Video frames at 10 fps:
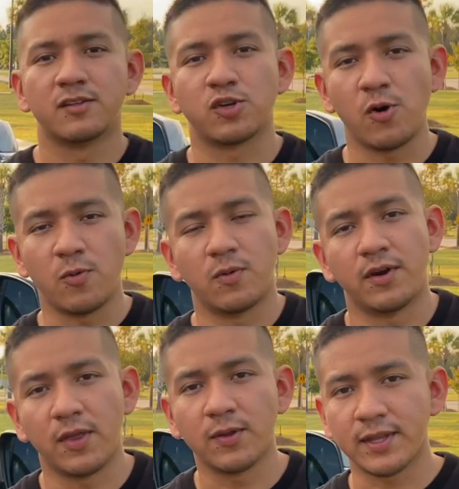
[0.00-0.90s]
So
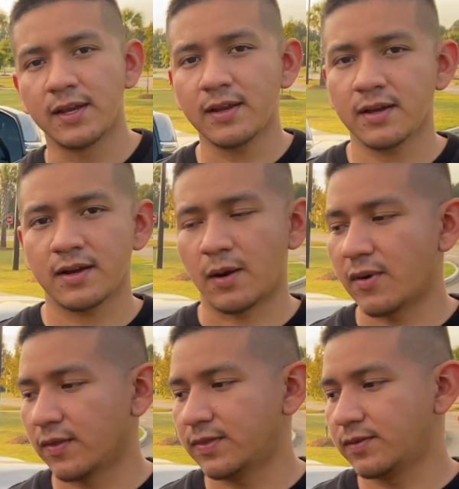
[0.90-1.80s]
another thing
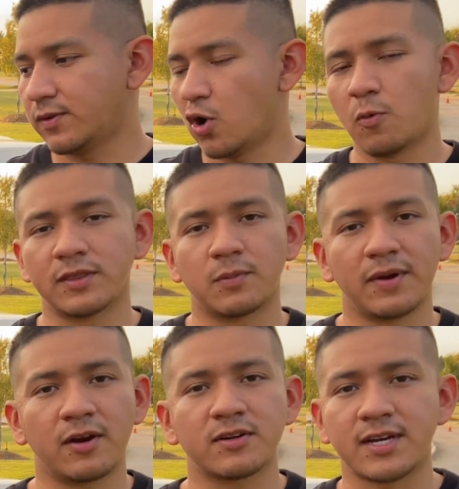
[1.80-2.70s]
about going with the
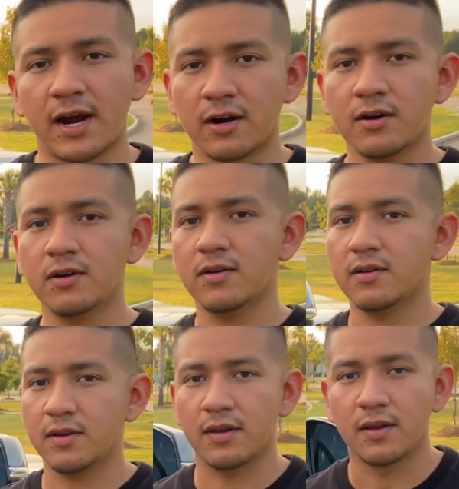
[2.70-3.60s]
bigger tire
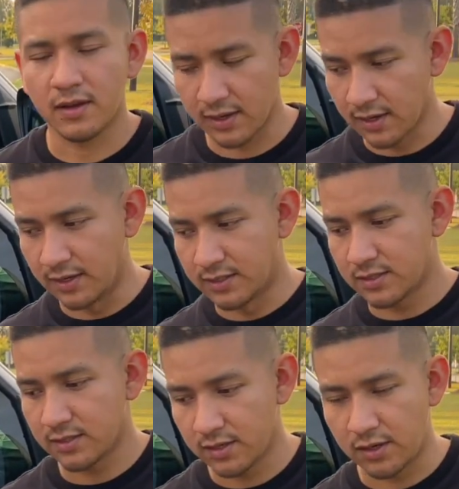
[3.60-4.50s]

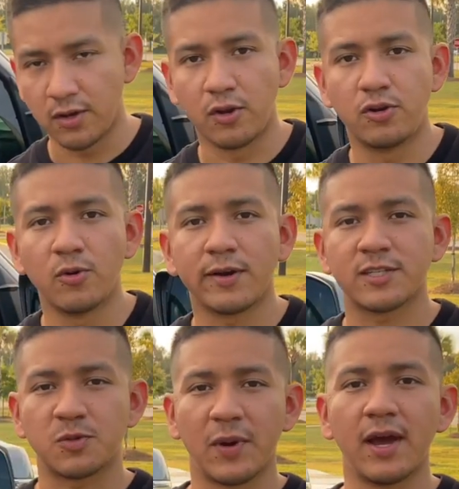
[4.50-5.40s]
is, you know, do
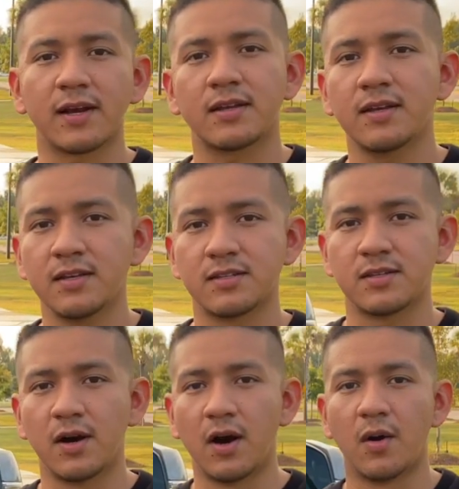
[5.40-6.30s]
expect
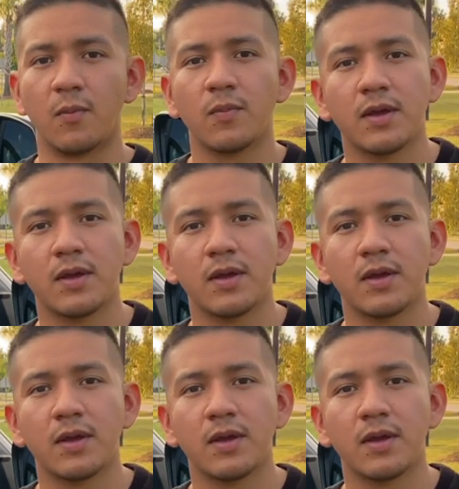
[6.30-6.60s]
some